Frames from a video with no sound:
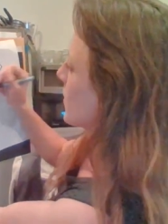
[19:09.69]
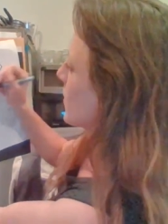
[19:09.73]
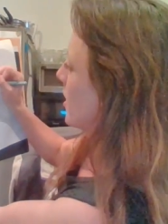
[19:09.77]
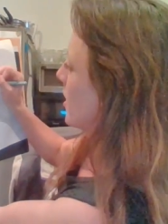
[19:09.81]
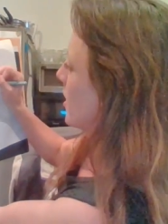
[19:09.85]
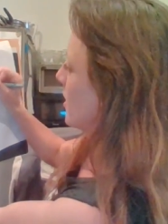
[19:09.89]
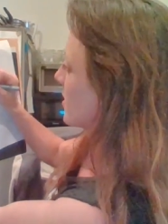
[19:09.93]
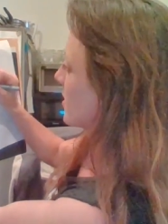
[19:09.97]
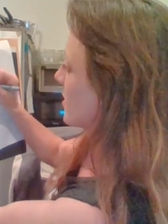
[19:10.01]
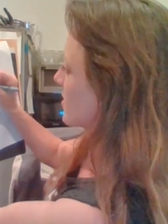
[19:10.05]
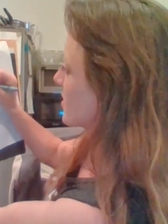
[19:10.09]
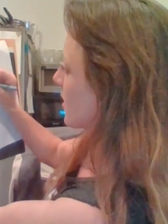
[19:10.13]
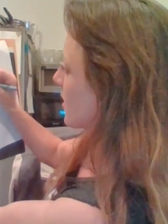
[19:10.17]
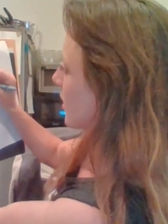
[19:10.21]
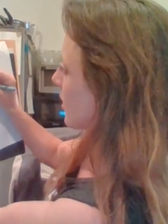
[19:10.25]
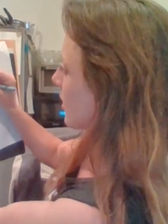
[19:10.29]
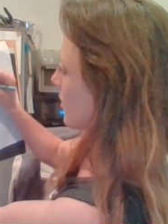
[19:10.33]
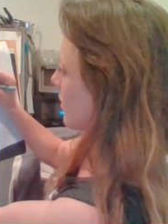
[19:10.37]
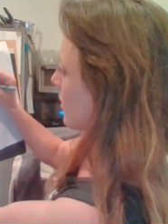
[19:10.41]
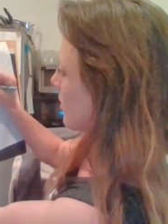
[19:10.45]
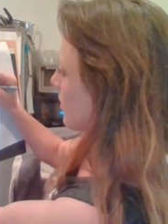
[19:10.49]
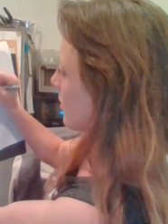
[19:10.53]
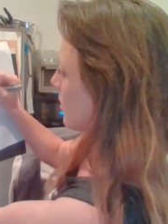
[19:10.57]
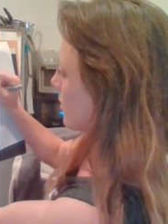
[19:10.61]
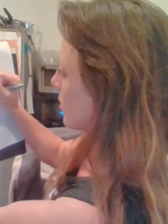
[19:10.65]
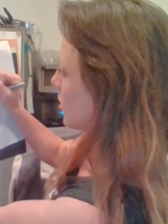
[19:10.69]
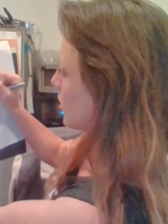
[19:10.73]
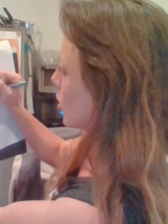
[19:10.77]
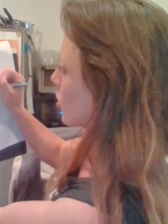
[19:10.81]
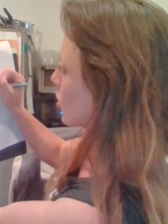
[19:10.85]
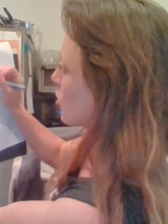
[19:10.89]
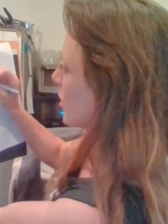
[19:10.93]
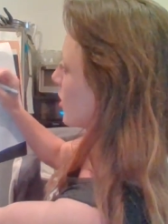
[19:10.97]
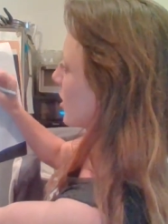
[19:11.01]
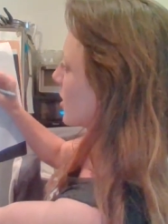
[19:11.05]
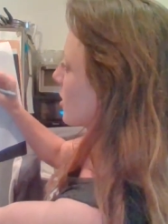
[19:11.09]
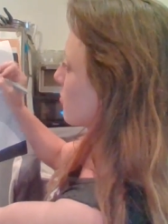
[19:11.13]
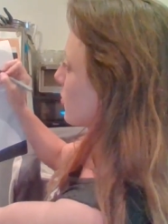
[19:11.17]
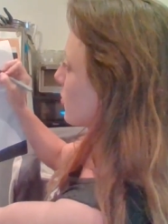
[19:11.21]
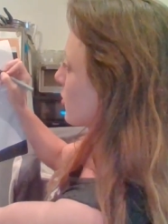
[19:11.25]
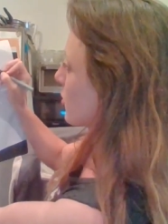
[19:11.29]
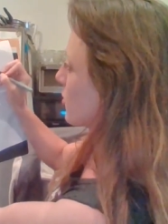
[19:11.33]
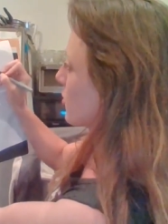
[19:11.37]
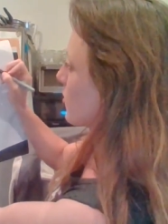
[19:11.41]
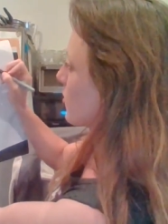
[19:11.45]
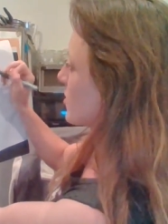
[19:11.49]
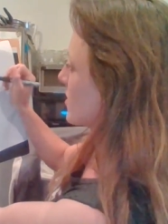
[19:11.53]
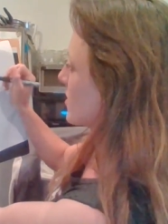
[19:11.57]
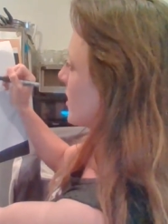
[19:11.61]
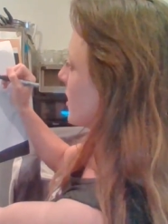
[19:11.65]
And he's like, you're trying to
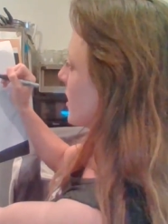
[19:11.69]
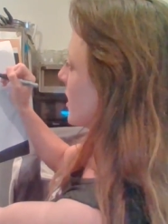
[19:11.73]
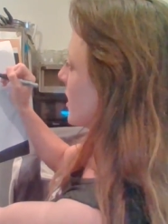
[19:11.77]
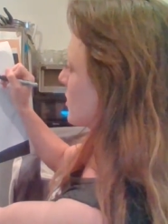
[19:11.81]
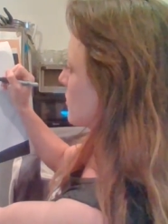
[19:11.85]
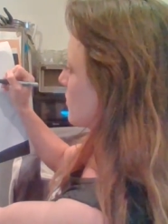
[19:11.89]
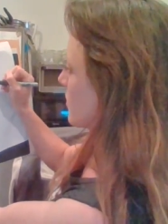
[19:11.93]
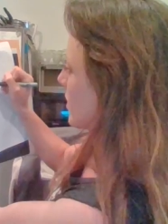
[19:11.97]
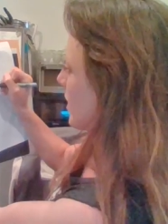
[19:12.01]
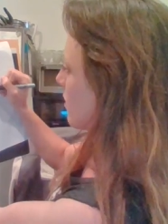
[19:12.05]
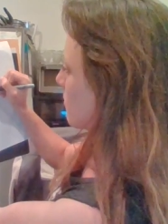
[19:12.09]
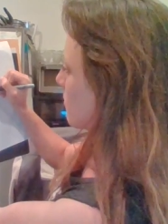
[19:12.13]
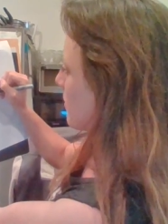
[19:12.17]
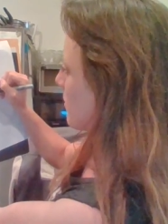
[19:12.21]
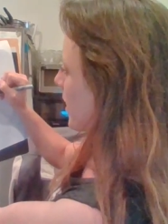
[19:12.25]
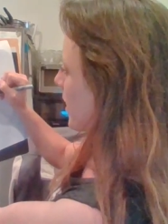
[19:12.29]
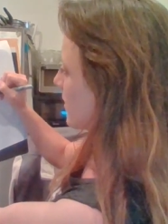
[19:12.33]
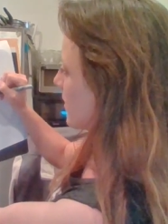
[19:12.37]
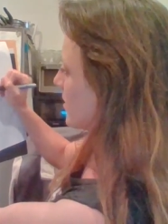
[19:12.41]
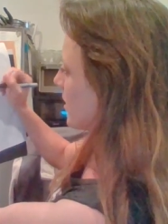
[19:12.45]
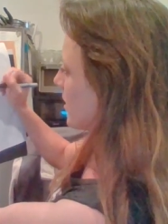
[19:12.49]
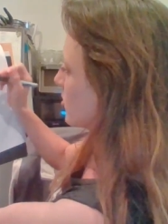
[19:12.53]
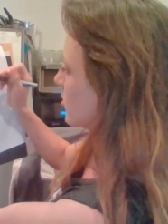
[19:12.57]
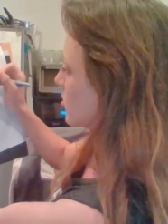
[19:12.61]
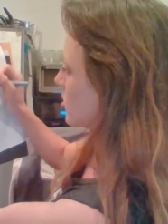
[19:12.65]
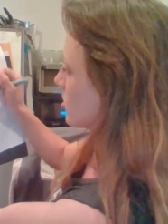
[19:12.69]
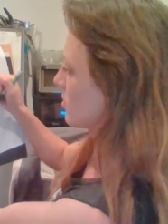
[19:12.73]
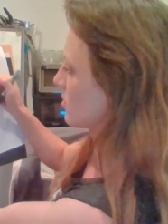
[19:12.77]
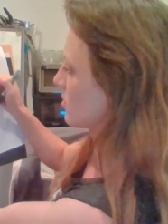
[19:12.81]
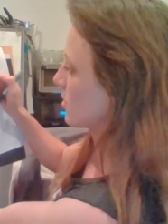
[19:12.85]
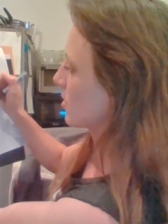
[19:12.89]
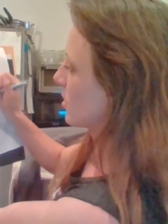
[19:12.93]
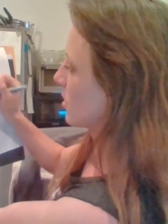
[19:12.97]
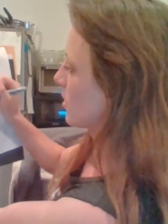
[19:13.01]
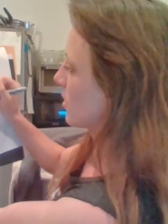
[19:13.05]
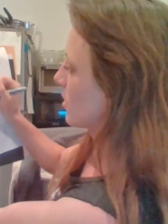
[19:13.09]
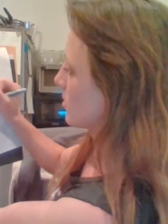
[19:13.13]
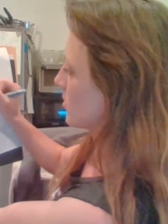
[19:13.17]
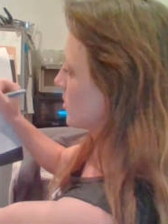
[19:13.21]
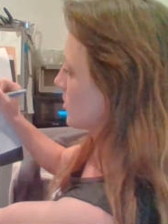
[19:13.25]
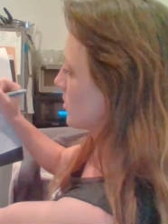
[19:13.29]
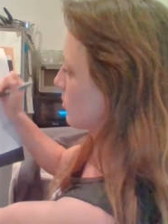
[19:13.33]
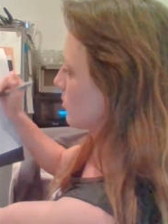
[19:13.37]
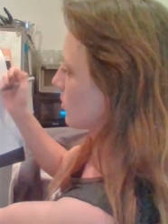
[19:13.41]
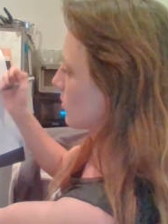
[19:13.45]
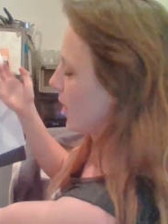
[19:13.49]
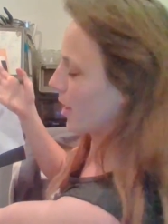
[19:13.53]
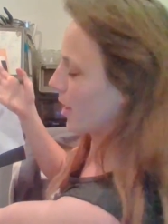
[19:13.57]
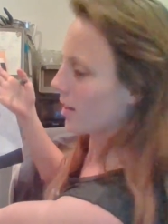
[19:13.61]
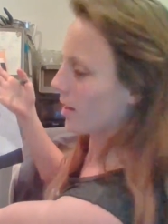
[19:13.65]
produce these without paying attention
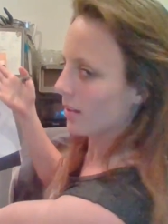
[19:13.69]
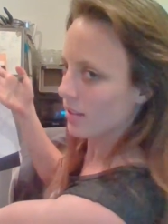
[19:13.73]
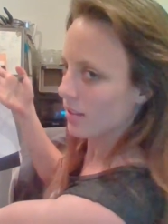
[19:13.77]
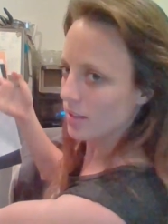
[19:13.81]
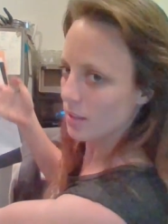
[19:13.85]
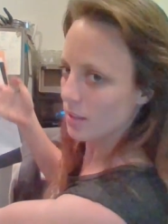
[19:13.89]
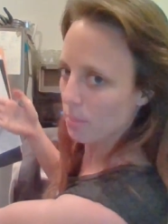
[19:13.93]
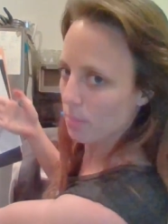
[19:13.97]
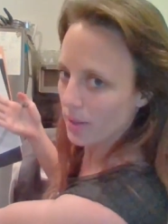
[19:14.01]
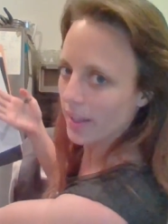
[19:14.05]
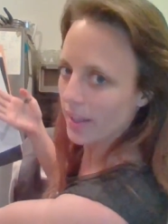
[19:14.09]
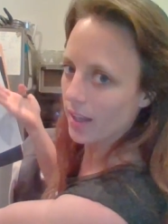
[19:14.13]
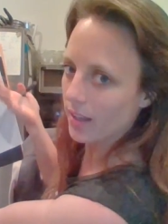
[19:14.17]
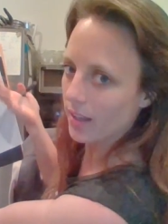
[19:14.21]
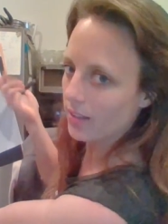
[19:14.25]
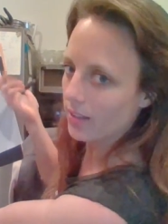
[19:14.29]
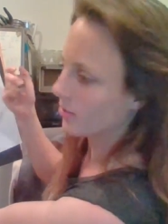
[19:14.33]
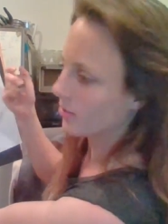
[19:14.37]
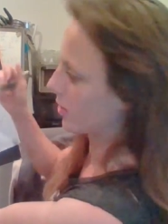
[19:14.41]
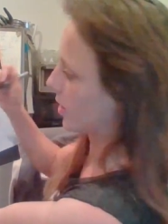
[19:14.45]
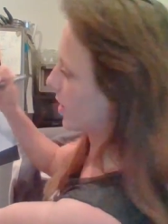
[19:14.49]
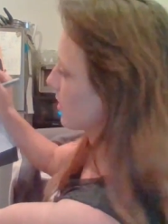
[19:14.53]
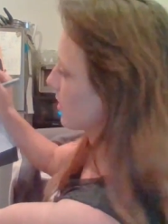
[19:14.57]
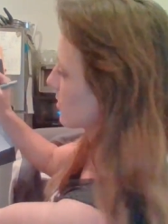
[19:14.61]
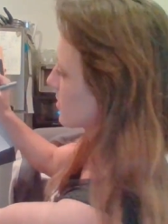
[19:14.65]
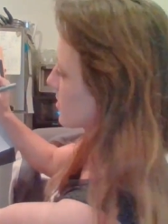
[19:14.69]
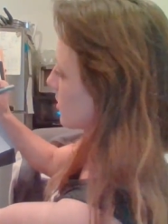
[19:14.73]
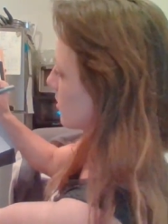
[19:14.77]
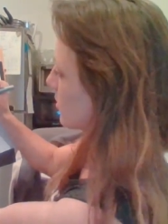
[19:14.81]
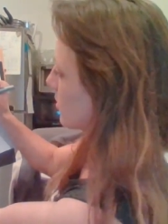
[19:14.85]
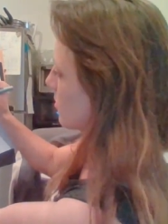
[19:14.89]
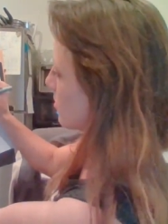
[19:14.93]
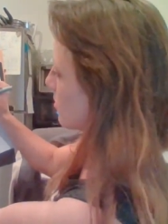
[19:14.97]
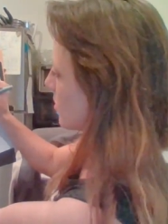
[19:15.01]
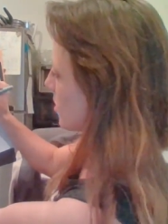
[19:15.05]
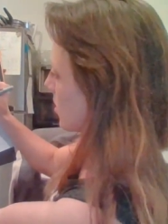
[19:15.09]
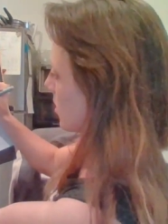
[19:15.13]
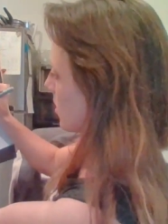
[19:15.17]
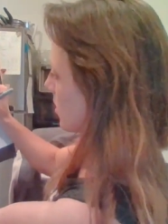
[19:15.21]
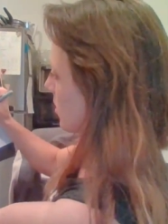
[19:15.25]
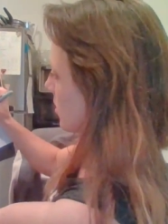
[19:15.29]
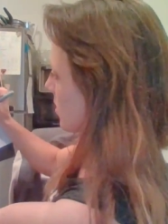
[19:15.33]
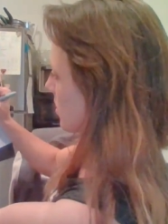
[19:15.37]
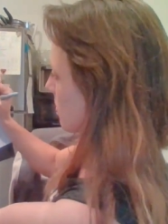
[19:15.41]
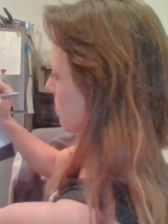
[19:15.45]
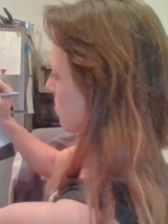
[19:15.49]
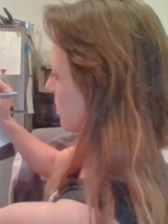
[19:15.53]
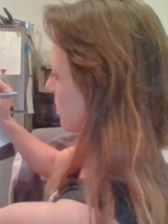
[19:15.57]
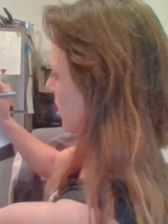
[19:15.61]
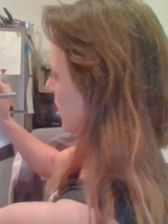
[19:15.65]
to, like, the plant, right? So
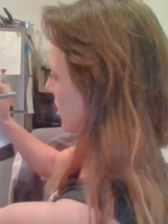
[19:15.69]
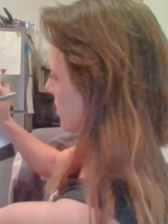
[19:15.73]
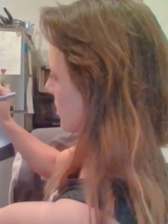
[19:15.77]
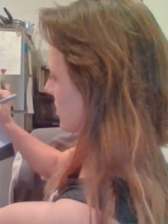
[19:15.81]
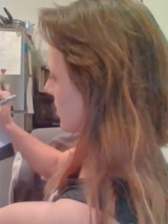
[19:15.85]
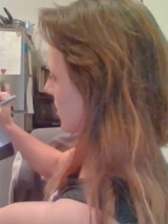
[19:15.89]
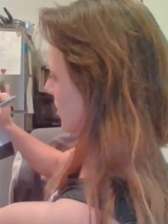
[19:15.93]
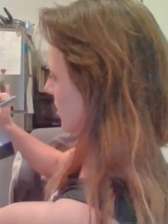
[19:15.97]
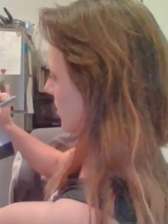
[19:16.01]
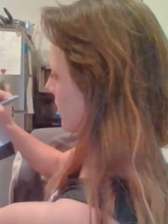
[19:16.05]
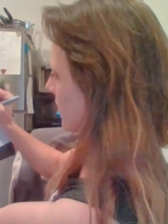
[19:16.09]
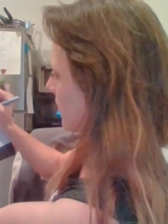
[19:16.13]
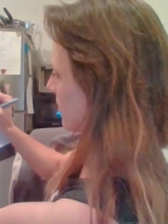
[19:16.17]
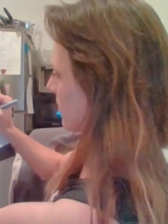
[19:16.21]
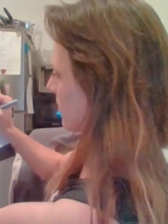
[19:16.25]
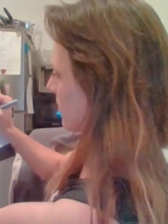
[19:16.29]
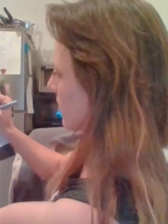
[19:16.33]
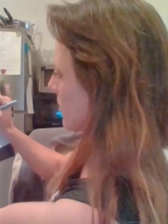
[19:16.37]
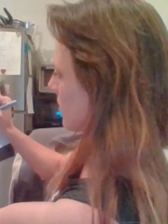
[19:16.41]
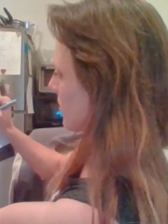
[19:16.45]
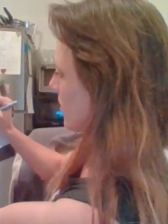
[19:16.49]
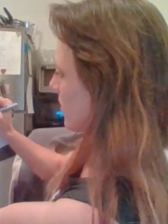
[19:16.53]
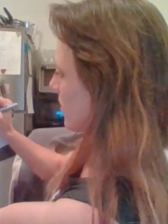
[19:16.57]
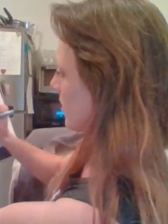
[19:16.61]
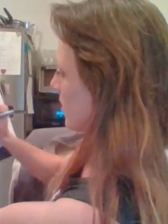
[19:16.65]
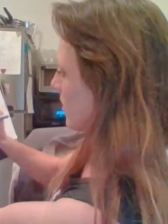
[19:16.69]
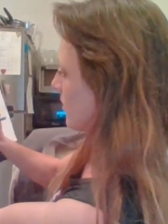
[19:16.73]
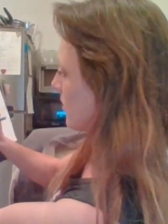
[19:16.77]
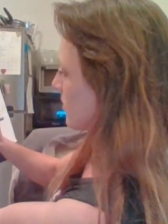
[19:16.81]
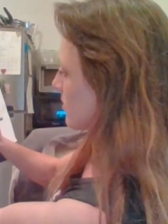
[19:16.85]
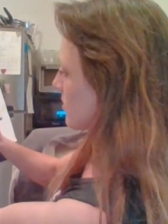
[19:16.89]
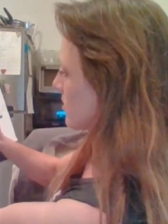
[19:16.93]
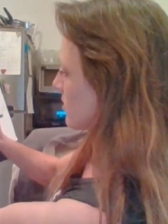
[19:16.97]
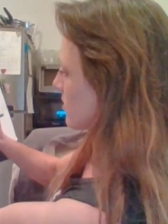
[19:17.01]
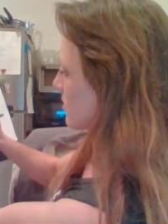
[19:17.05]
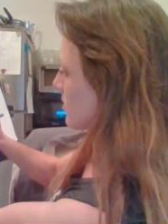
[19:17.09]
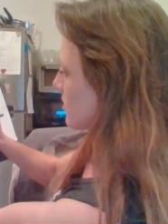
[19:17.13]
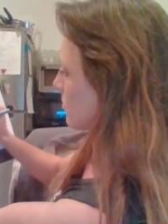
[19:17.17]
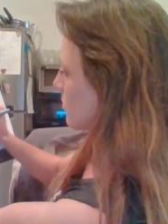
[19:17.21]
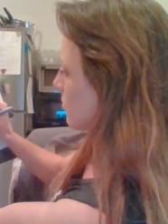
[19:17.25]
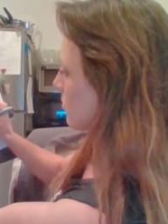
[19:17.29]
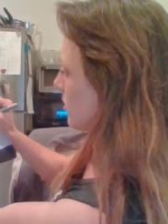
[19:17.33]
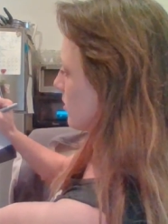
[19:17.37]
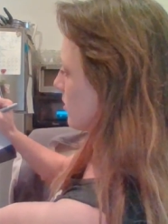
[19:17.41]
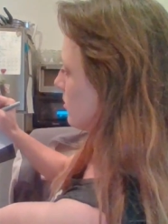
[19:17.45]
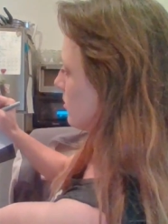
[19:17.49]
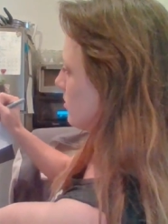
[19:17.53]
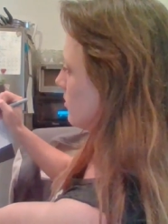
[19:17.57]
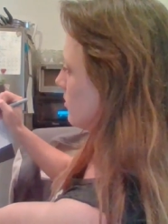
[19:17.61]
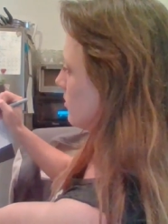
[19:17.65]
the plant's here, and here's the
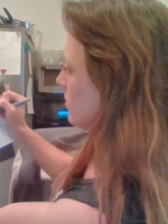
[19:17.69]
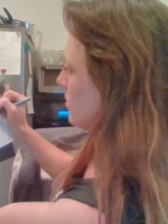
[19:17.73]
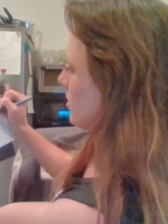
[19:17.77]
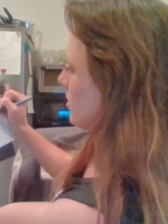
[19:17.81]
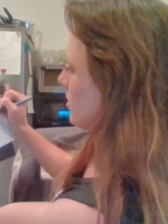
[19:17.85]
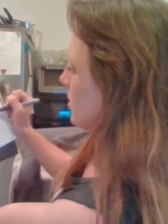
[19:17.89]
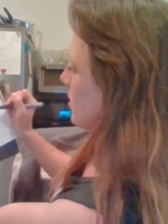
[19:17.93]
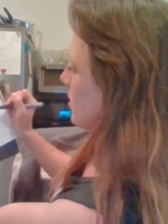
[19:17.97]
soil,